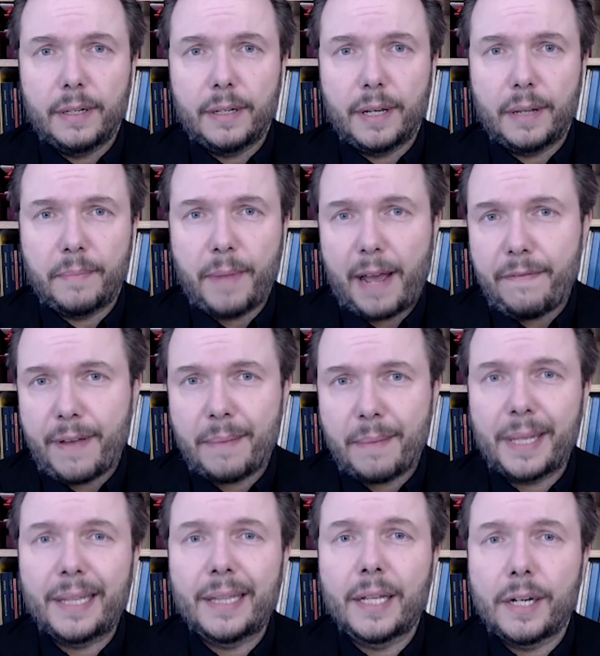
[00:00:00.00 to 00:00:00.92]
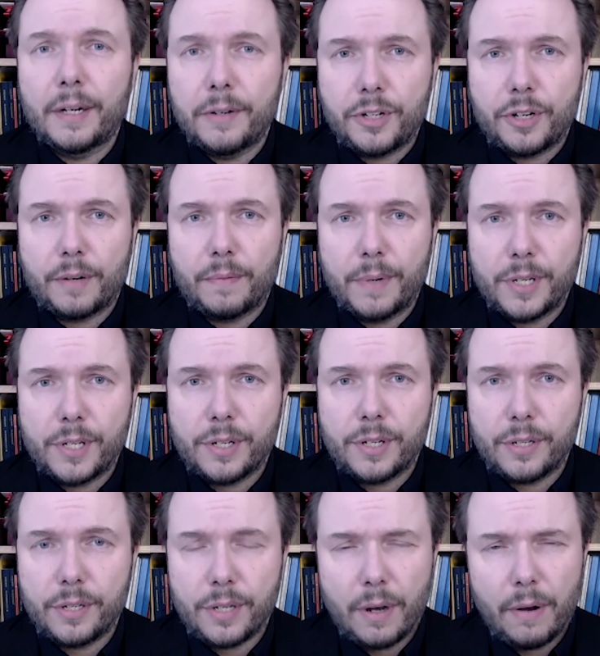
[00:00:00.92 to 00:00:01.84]
In my family, literature was
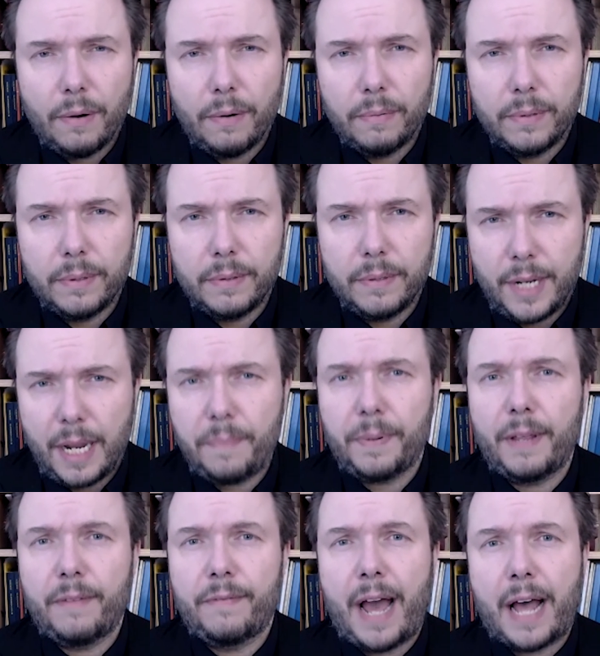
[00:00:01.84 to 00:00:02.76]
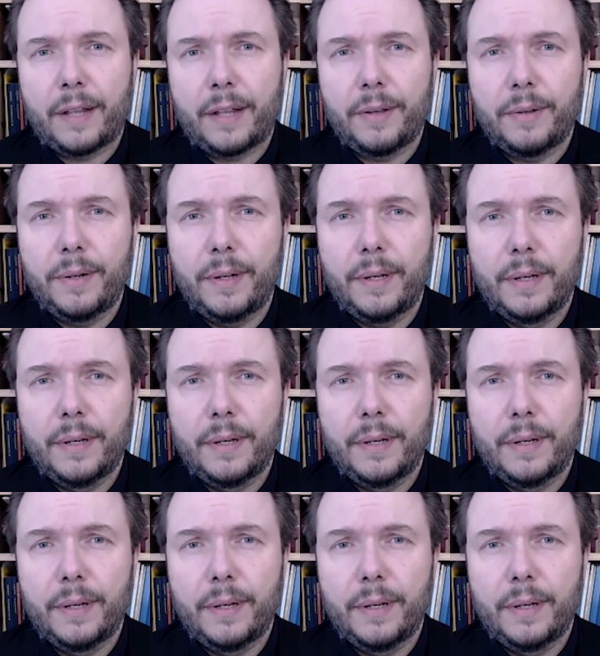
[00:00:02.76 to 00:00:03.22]
so deeply valued,